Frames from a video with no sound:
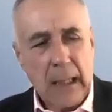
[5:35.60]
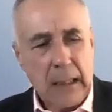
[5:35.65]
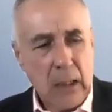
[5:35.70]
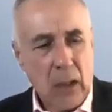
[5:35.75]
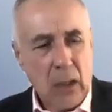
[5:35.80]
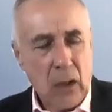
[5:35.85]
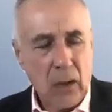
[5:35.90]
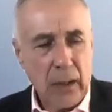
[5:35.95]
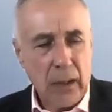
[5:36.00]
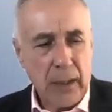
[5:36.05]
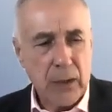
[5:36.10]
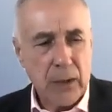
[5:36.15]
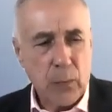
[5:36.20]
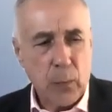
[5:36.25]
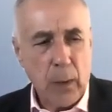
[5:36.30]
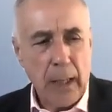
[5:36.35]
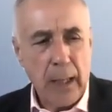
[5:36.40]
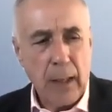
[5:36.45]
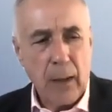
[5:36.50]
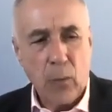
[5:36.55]
college
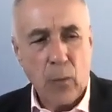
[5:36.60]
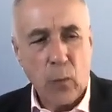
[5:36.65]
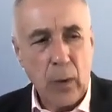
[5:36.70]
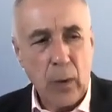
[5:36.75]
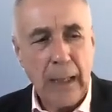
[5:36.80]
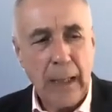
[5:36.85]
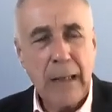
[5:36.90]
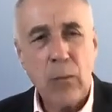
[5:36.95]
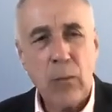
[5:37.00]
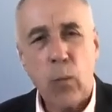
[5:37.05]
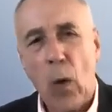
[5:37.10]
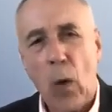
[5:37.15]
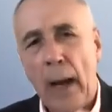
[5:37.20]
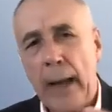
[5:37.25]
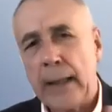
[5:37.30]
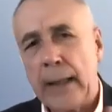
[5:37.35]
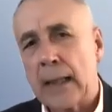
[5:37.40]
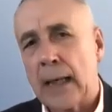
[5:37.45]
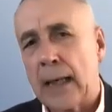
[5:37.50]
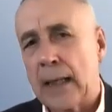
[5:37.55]
where we
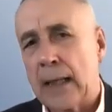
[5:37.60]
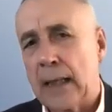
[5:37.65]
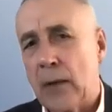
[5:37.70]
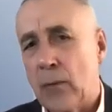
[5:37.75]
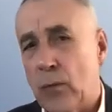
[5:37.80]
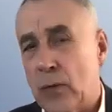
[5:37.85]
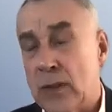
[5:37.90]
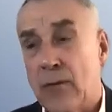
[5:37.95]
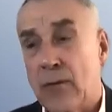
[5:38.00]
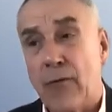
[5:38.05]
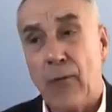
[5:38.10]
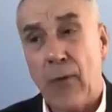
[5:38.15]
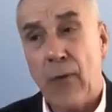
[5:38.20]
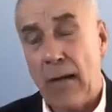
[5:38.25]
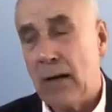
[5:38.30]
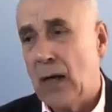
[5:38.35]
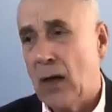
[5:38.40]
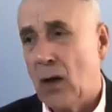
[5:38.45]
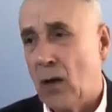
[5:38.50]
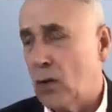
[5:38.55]
went, and it was a
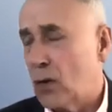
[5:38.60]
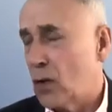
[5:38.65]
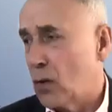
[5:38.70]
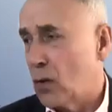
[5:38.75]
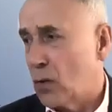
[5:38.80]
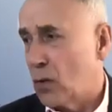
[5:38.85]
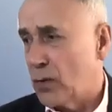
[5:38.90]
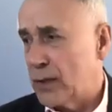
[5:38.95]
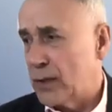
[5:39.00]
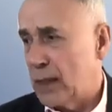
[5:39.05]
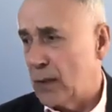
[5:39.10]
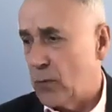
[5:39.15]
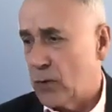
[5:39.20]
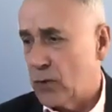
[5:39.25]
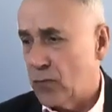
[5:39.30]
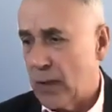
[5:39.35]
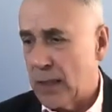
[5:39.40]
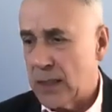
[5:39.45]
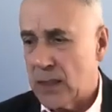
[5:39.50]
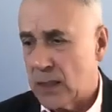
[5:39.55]
very long course. It
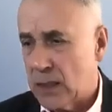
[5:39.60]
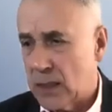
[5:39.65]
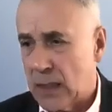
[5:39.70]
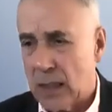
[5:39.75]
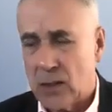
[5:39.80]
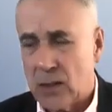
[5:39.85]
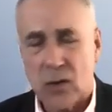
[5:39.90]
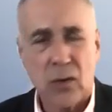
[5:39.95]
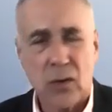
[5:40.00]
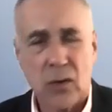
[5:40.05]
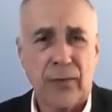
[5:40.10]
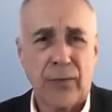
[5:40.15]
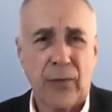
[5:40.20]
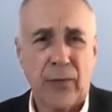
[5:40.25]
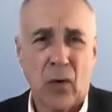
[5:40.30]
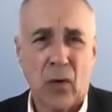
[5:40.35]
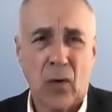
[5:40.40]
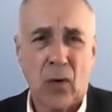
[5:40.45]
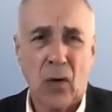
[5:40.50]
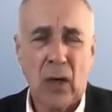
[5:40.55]
was residential
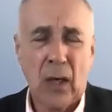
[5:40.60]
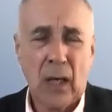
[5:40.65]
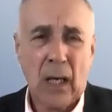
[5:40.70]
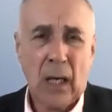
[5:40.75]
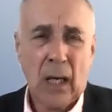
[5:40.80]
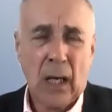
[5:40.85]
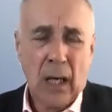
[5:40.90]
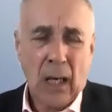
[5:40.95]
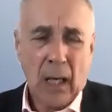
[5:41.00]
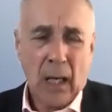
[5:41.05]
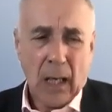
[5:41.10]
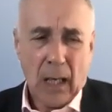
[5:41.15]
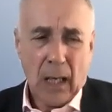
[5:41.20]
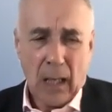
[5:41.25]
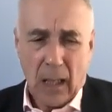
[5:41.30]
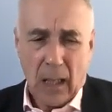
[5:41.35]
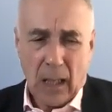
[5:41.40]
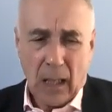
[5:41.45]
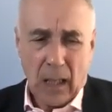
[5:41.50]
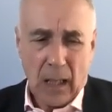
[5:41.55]
for
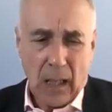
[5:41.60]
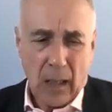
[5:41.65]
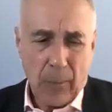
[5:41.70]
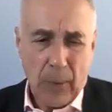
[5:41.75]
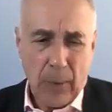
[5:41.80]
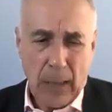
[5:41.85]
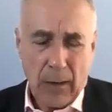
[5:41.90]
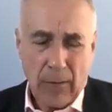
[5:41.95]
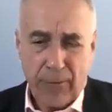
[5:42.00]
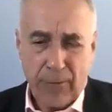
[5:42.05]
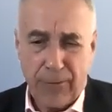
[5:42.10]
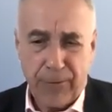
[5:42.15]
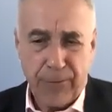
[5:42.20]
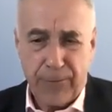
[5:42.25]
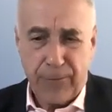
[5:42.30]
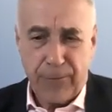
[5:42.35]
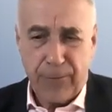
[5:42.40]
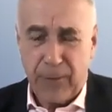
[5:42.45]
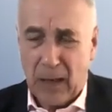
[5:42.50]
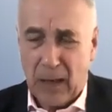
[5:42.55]
about
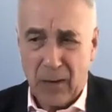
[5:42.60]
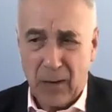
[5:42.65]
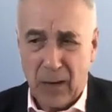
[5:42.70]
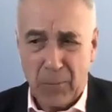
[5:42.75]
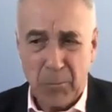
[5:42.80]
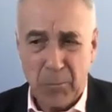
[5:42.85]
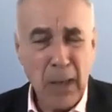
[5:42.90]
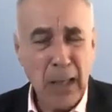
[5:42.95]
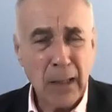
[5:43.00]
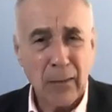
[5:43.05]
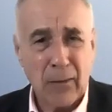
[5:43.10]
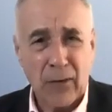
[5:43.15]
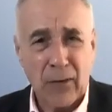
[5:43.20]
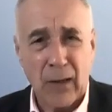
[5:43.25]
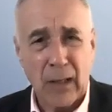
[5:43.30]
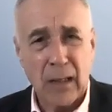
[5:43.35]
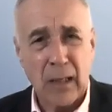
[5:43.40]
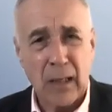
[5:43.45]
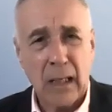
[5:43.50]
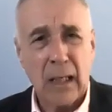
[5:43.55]
a month,
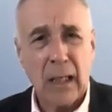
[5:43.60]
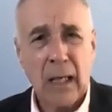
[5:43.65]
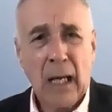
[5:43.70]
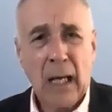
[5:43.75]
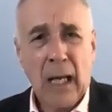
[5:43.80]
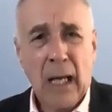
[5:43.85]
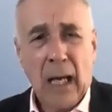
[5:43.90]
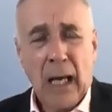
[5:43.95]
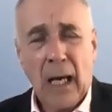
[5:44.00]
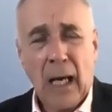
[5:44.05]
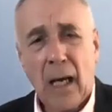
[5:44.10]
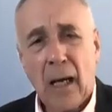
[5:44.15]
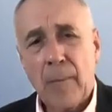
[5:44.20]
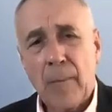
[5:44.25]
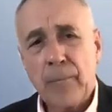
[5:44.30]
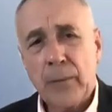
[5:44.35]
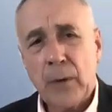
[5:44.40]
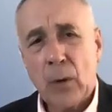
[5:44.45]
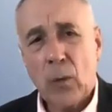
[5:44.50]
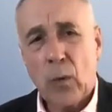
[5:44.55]
I think,
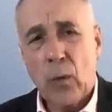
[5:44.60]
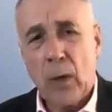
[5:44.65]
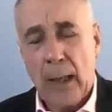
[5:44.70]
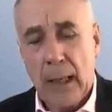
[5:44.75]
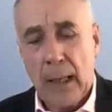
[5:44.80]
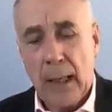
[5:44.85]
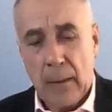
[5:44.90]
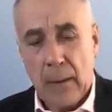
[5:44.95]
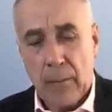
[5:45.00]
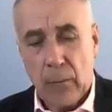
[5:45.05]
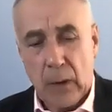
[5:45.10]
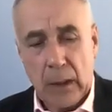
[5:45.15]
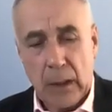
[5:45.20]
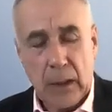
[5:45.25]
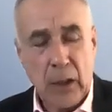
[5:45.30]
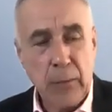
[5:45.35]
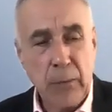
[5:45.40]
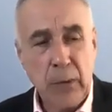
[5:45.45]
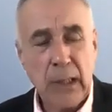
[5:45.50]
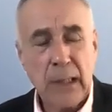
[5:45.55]
where
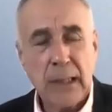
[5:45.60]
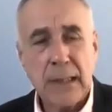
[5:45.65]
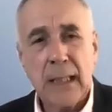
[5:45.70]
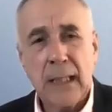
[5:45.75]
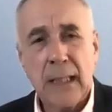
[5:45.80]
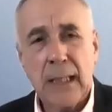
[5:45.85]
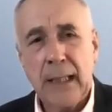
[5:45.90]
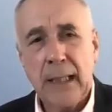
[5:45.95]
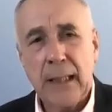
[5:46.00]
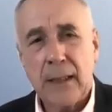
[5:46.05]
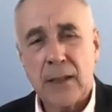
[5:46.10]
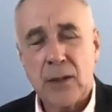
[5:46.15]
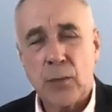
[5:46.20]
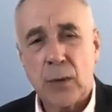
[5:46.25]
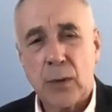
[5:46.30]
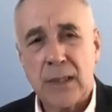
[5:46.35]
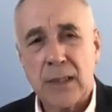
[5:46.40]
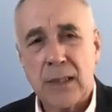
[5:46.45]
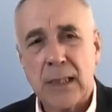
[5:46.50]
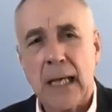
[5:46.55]
community leaders
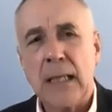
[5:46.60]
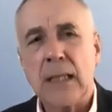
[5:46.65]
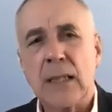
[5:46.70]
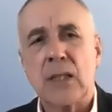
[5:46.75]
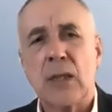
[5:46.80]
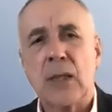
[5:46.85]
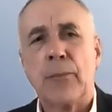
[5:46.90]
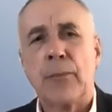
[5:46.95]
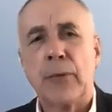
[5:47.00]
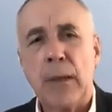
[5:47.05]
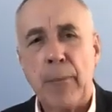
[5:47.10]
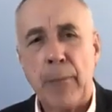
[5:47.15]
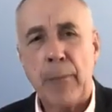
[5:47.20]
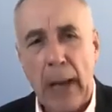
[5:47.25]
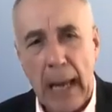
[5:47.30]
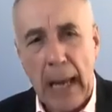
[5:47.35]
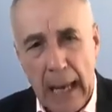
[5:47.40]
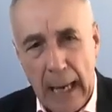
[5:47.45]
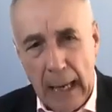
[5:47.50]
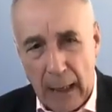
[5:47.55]
were sent to
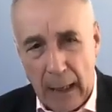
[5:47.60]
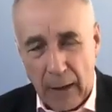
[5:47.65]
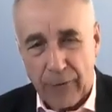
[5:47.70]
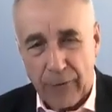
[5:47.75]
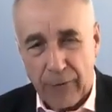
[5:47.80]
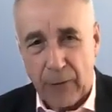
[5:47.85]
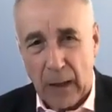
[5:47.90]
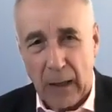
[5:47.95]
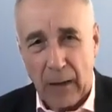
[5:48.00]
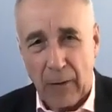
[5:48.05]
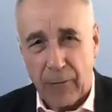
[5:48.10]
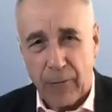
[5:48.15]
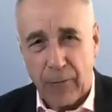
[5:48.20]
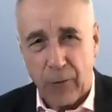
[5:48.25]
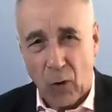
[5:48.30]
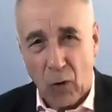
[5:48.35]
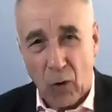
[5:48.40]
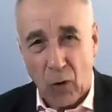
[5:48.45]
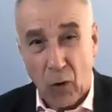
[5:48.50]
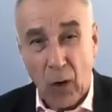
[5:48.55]
prepare
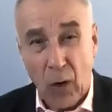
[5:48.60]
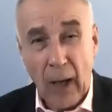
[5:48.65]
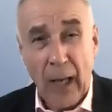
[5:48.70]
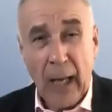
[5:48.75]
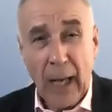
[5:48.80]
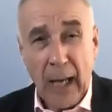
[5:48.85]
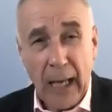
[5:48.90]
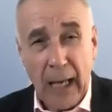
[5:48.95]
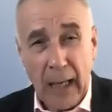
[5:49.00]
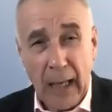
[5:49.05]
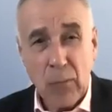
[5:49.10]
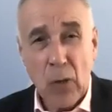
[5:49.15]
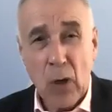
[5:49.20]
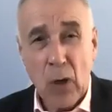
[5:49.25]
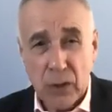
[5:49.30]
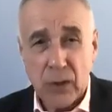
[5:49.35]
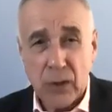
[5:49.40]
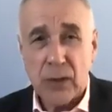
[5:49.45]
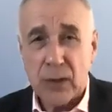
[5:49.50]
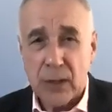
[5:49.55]
for
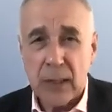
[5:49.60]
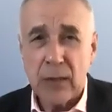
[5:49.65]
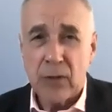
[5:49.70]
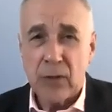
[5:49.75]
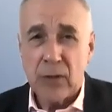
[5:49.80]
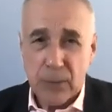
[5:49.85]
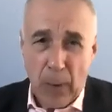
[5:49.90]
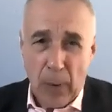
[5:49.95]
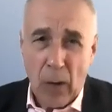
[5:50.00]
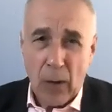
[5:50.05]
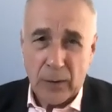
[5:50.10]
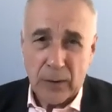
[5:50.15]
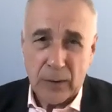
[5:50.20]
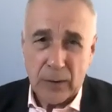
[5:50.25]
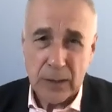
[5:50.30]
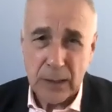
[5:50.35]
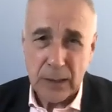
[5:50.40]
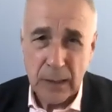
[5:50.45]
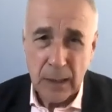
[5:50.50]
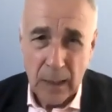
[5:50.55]
emergency
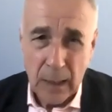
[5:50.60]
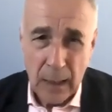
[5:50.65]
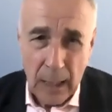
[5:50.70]
response.